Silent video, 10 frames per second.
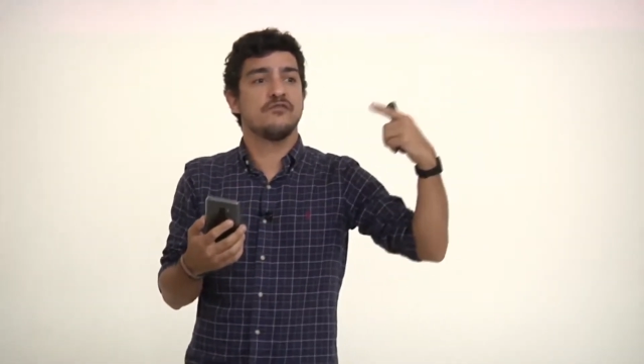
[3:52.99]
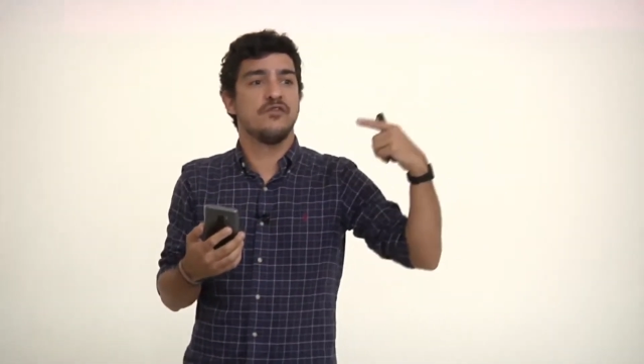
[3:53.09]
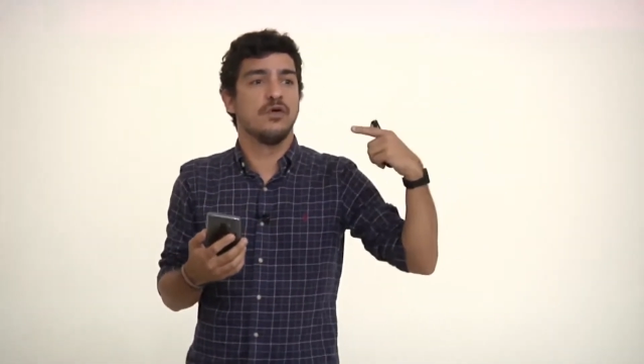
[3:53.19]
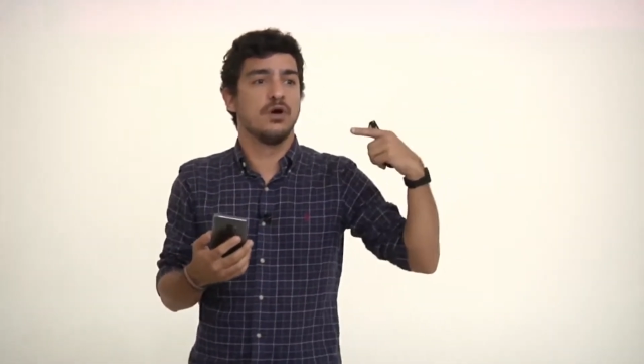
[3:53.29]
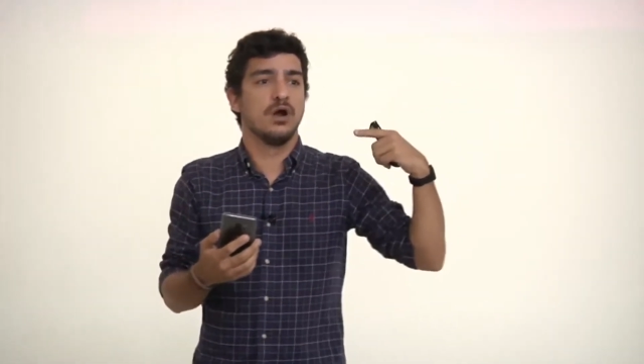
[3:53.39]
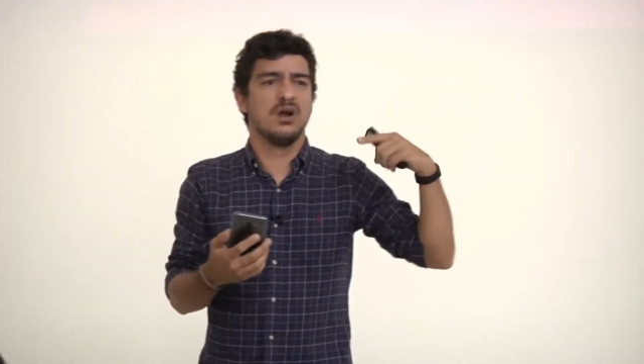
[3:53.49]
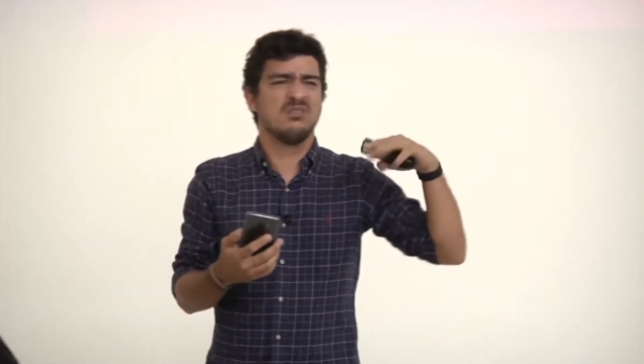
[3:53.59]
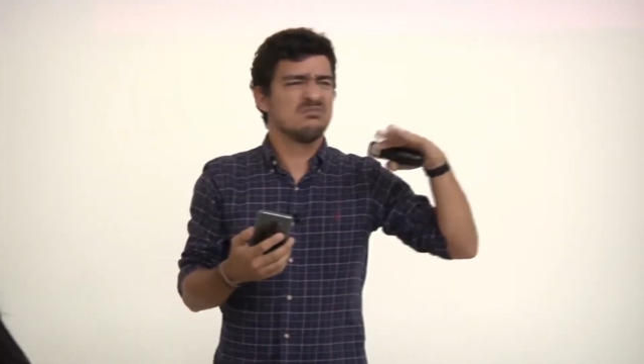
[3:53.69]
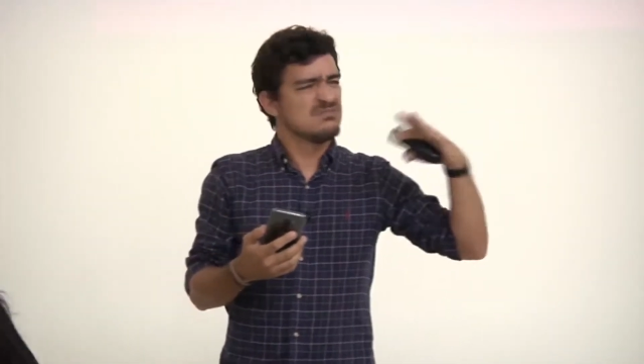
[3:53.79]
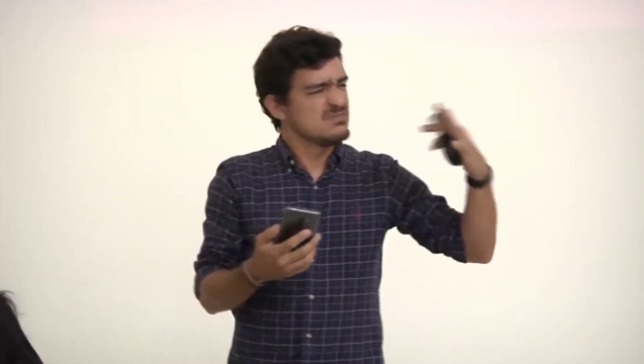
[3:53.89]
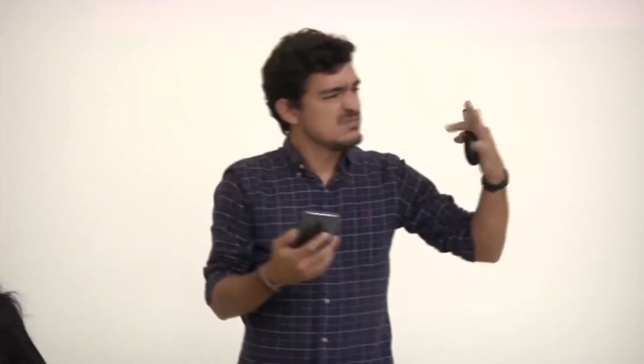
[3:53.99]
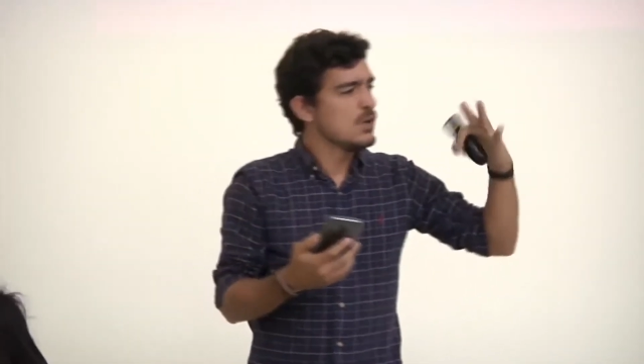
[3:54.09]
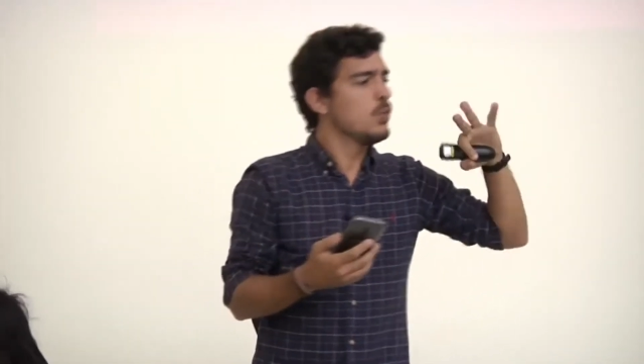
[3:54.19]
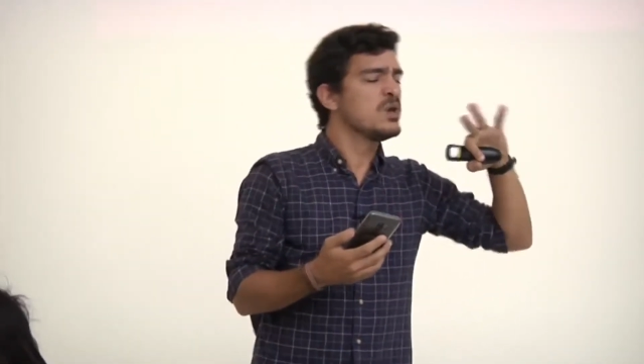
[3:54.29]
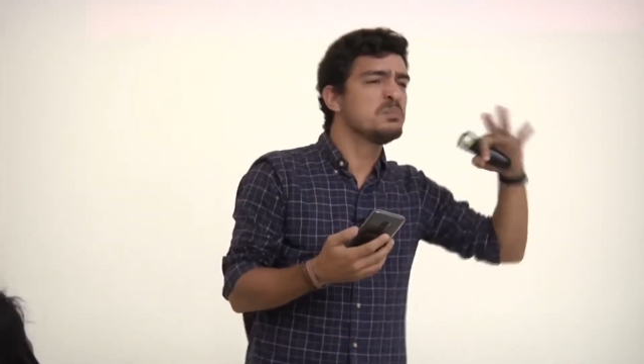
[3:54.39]
for
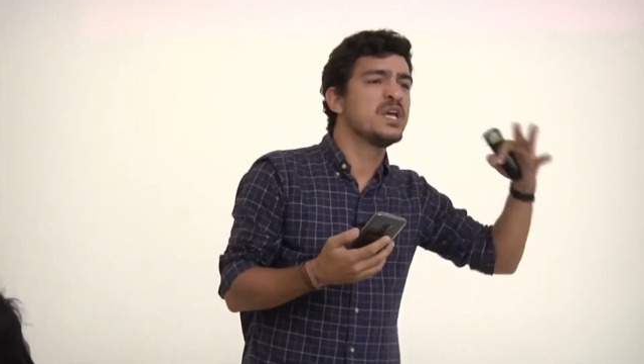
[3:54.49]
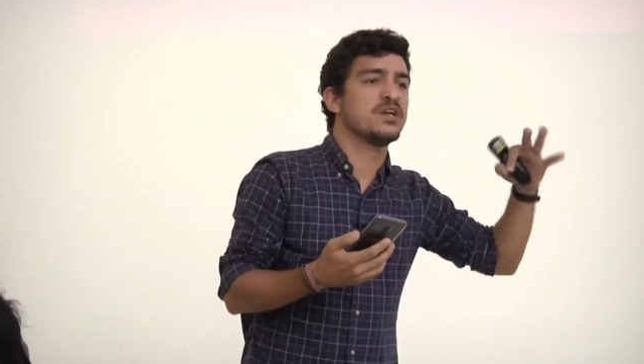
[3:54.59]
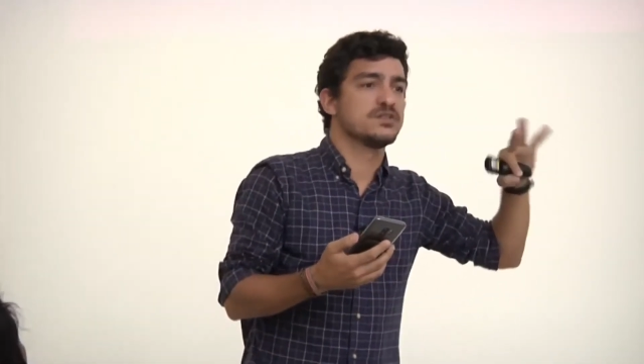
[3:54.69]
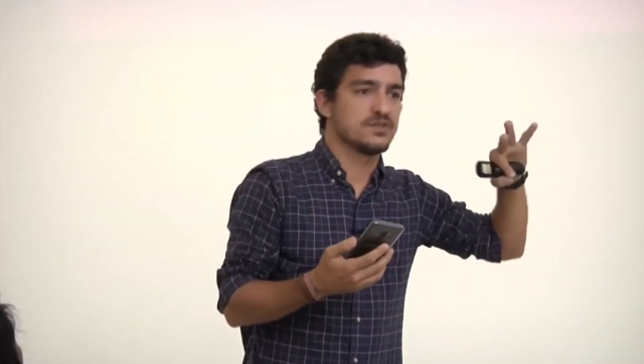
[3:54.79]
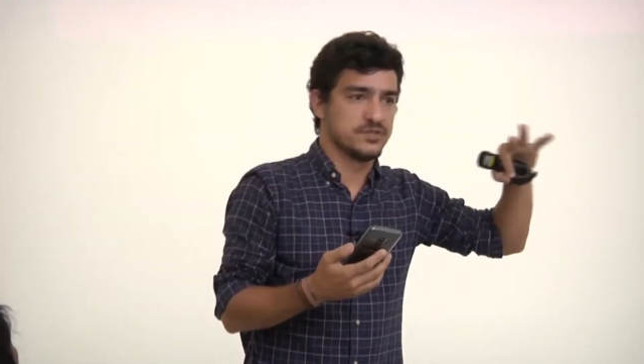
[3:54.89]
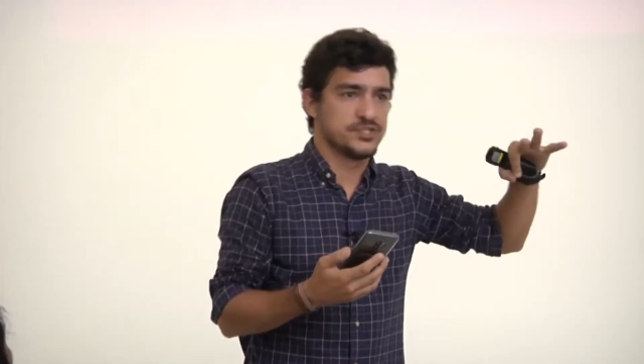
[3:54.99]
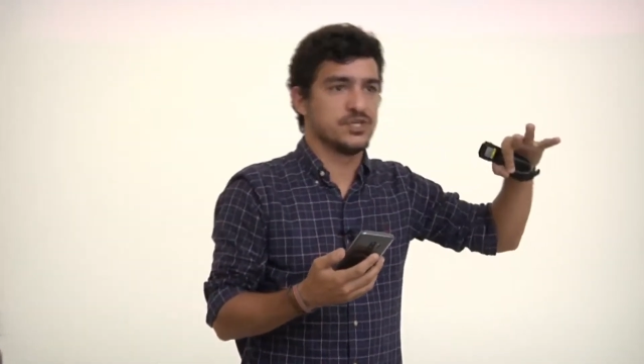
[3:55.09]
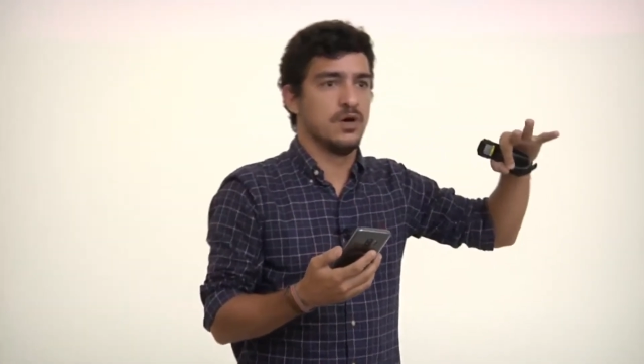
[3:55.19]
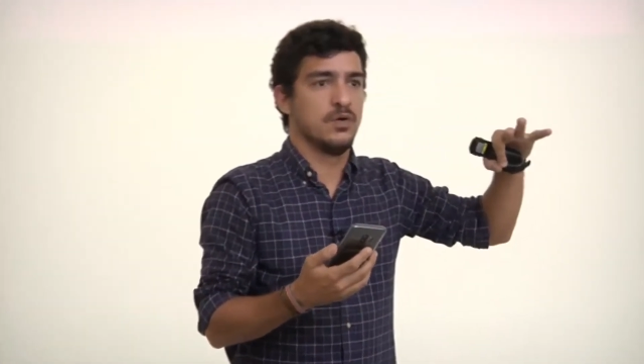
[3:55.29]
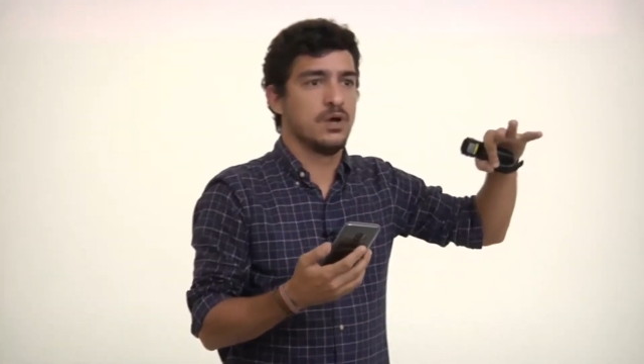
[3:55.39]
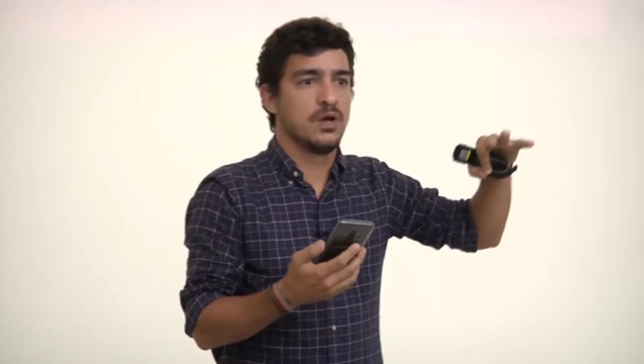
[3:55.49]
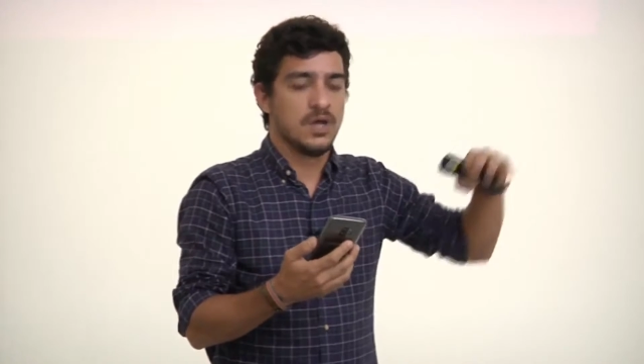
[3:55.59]
1 minute or so,